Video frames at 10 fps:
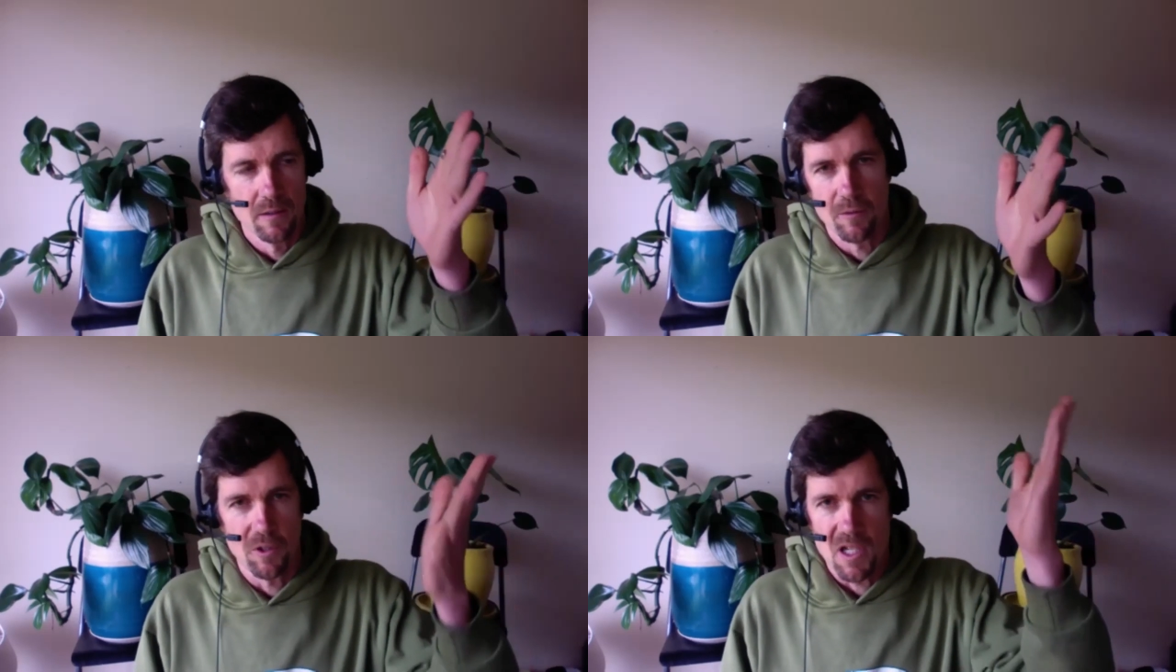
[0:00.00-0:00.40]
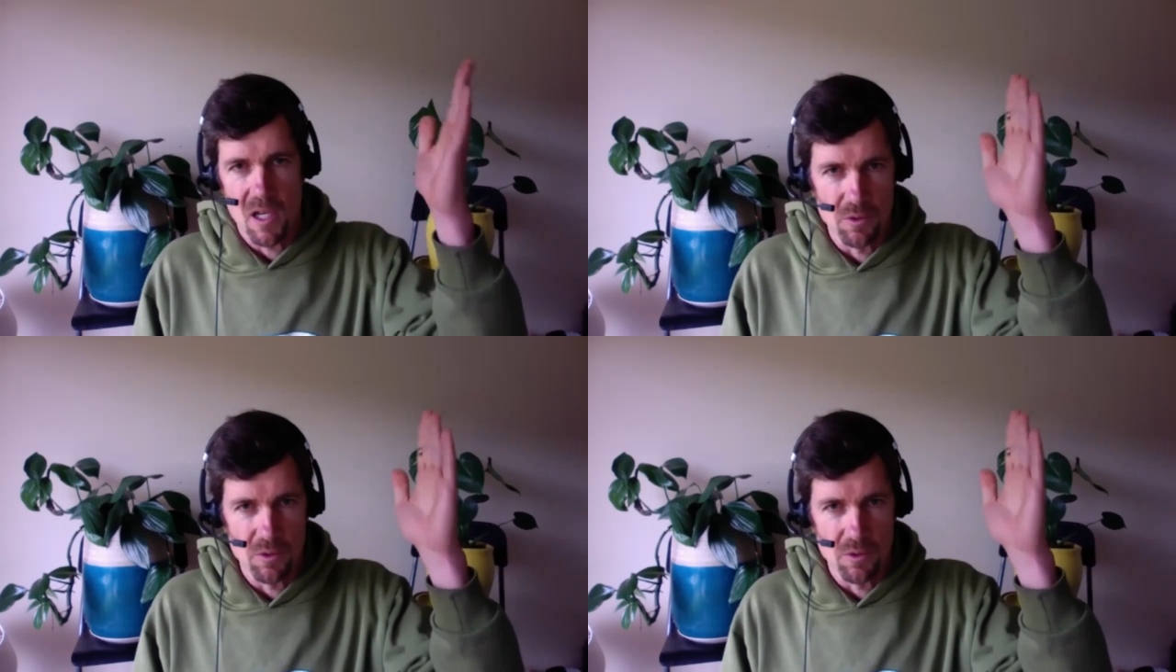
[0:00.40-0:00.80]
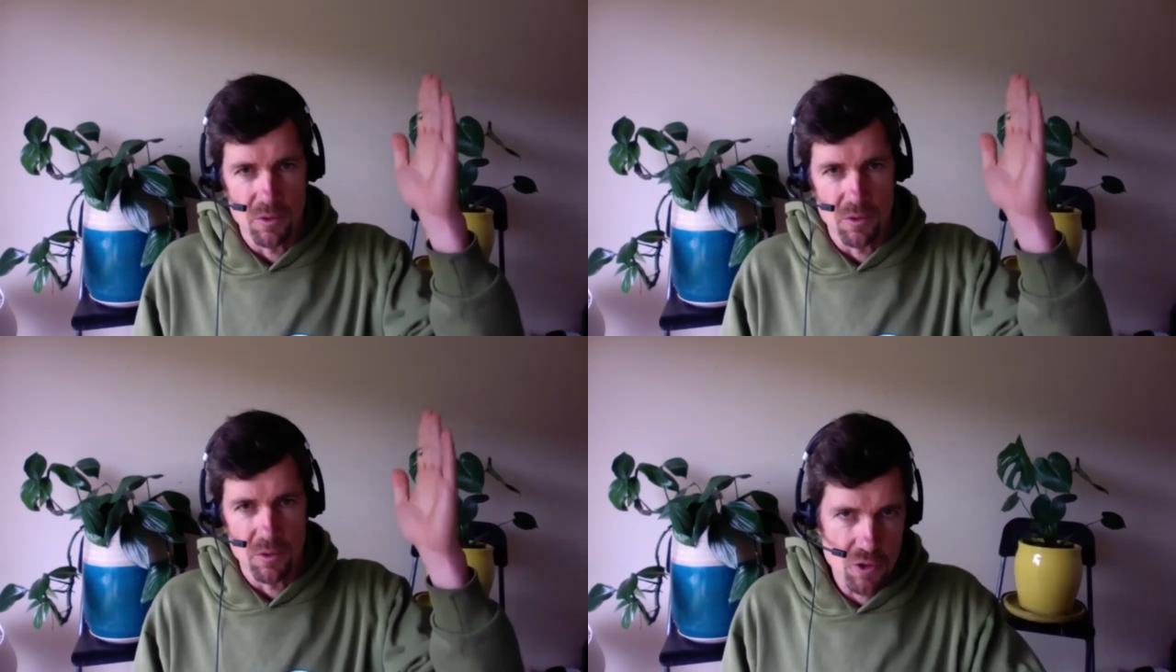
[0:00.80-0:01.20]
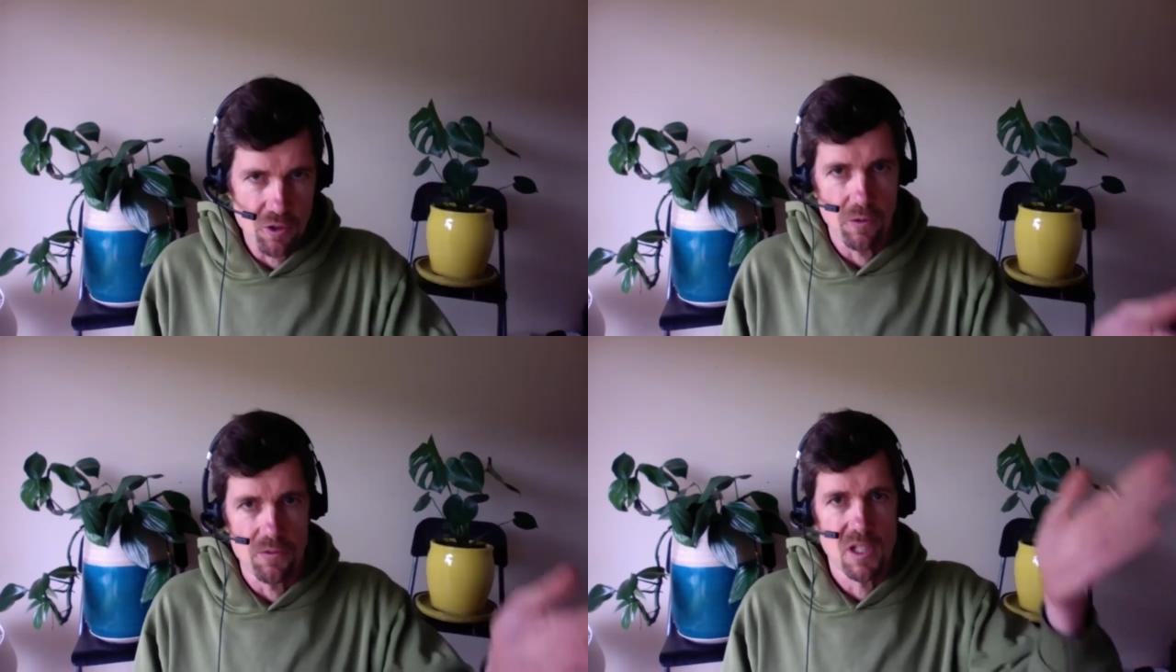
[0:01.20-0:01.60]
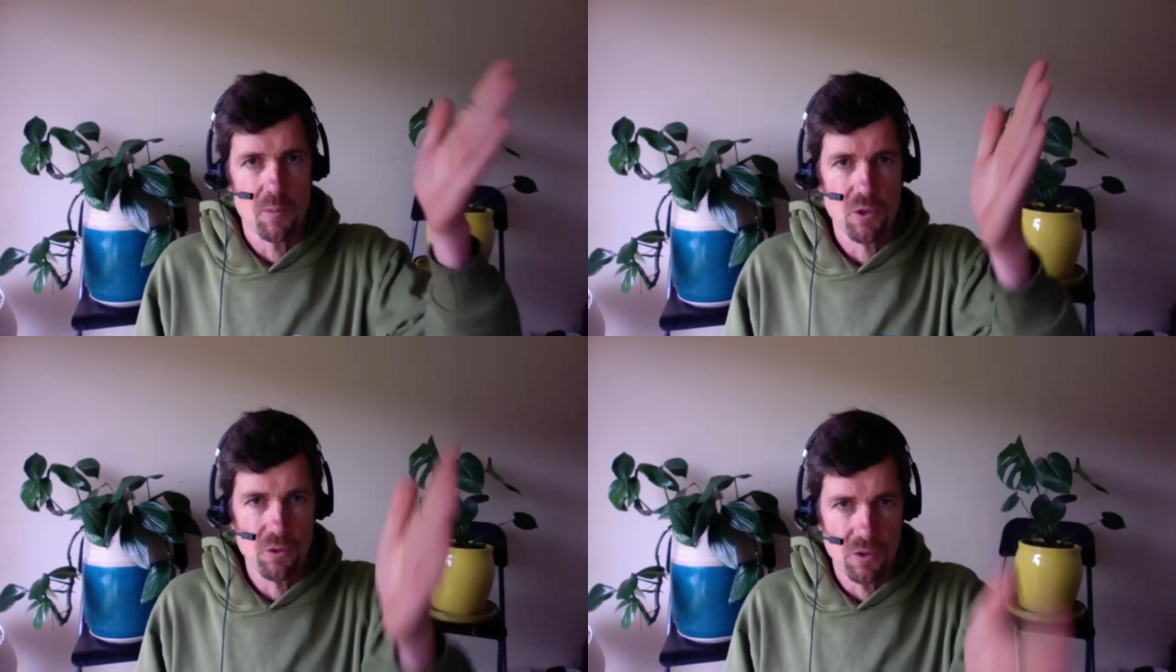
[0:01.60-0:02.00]
for example, step one, observe. Step
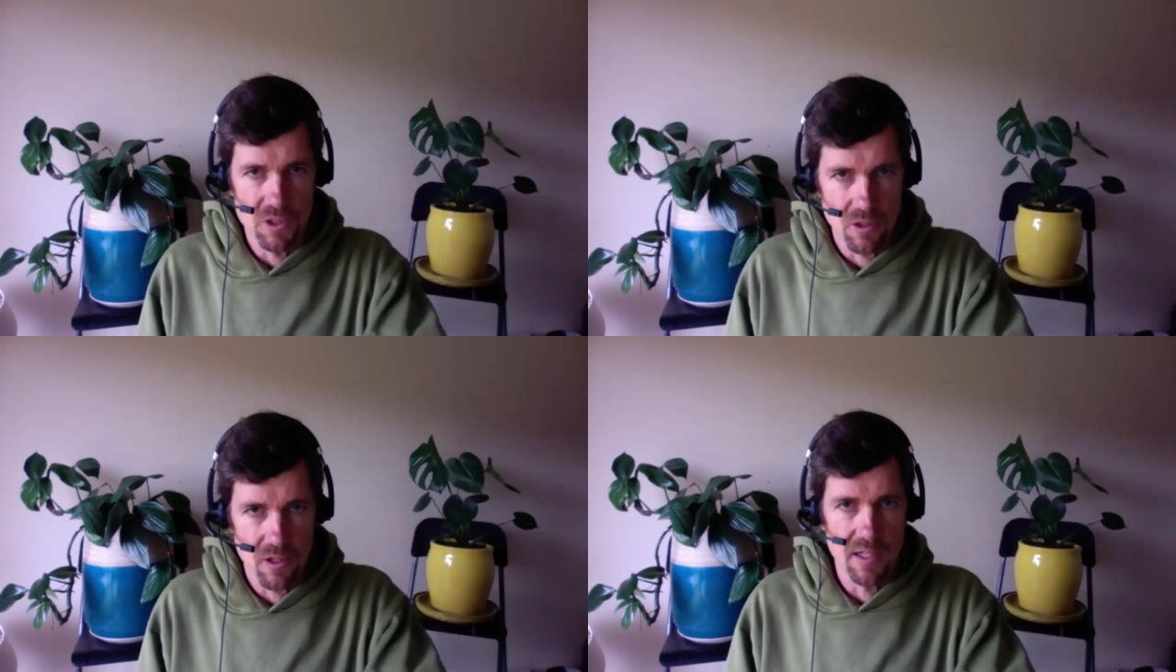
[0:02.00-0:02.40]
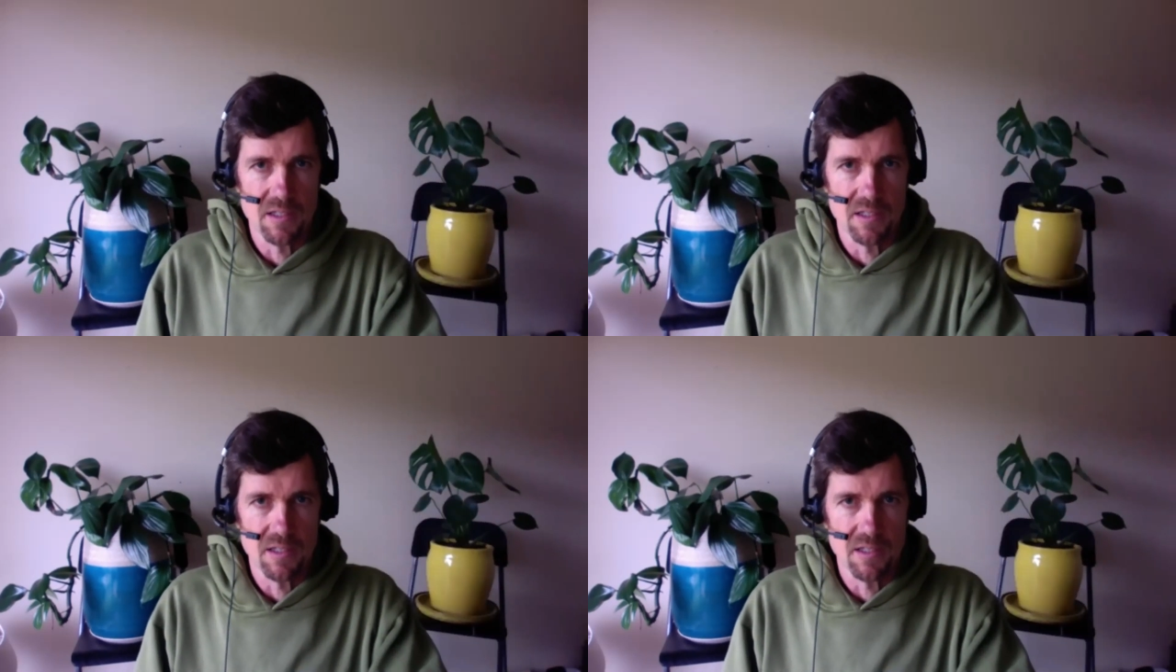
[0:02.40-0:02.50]
two, design.